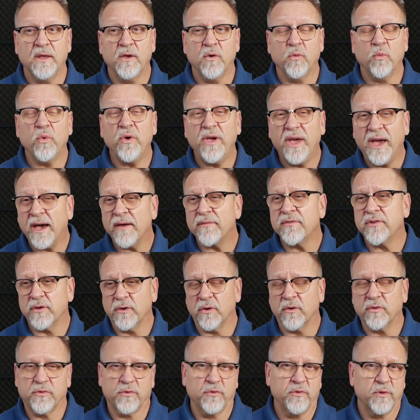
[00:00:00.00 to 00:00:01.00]
We have to
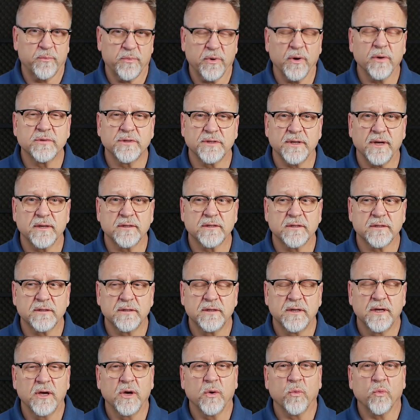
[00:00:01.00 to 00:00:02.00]
go through the process.
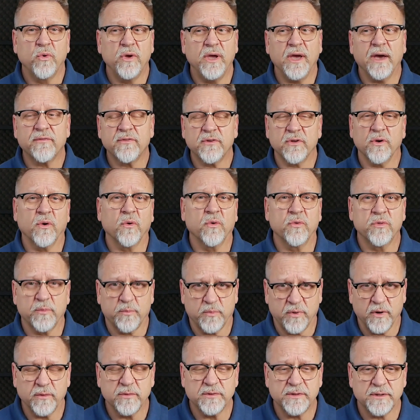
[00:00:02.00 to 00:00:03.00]
We have to own the
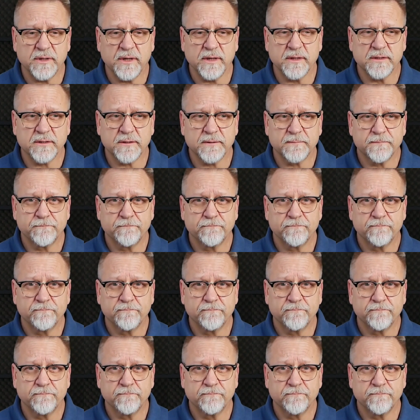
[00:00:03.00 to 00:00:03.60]
process.